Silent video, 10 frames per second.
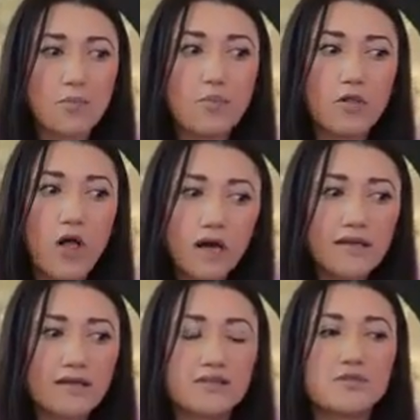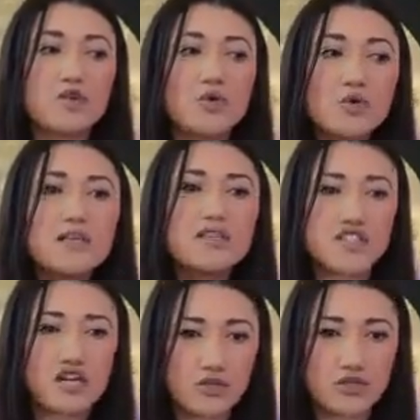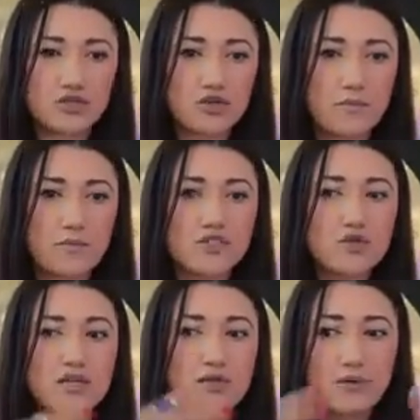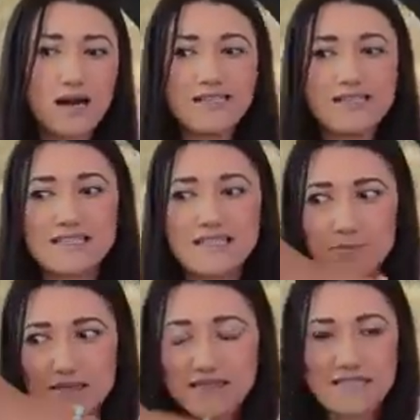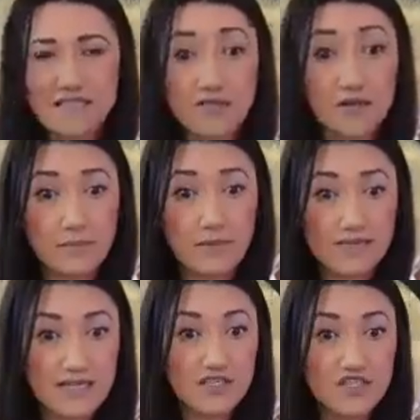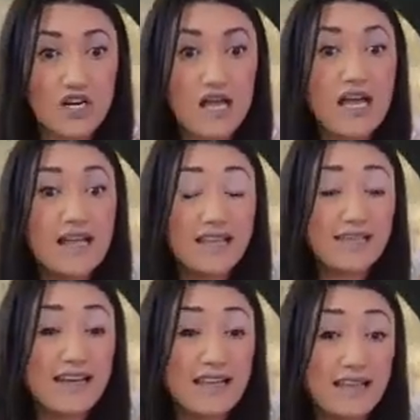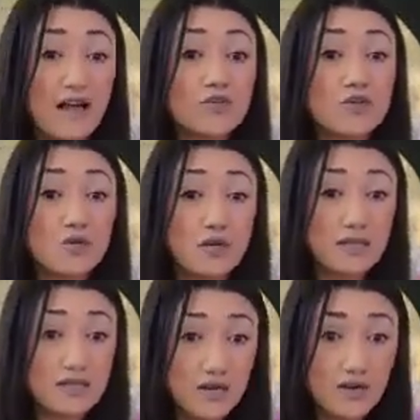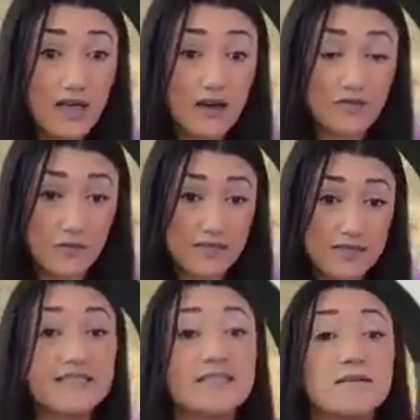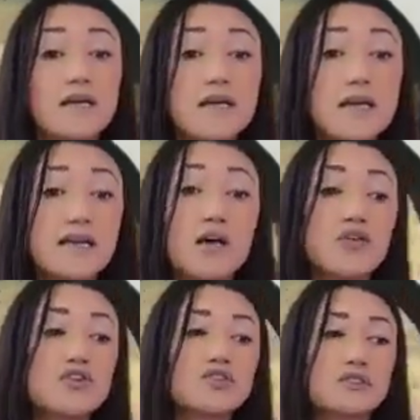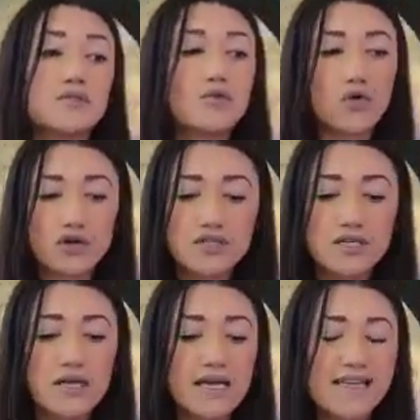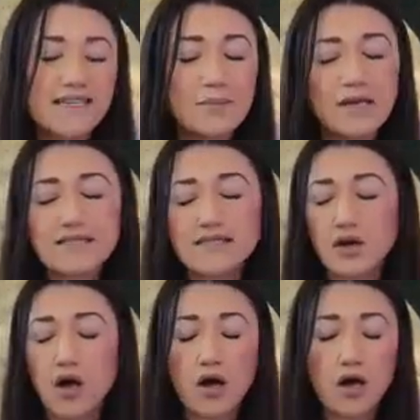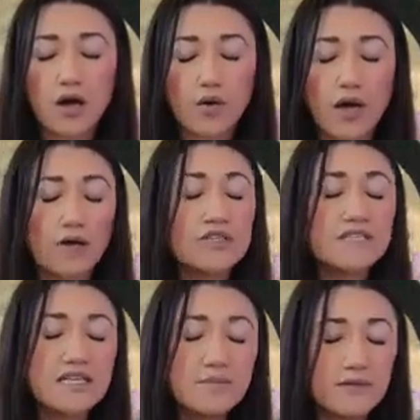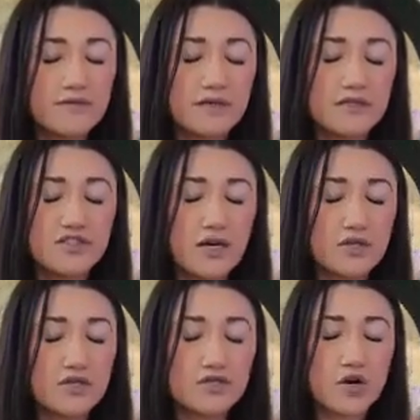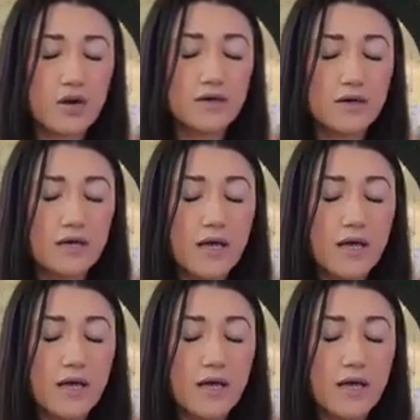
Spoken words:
blocked through these childhood traumas, you can practice a specific meditation that then allows you to clear that from the system. Now, there's, of course, it depends on how deep of a childhood trauma